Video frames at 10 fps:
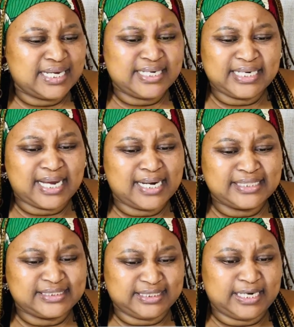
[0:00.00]
any
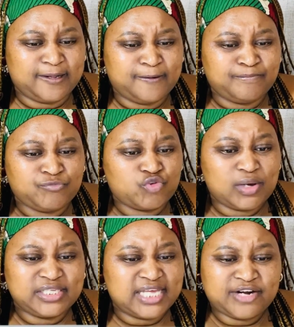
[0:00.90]
gala dinner.
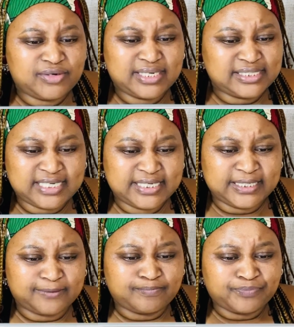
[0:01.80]
So they are not
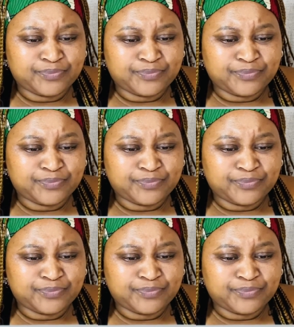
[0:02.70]
attending.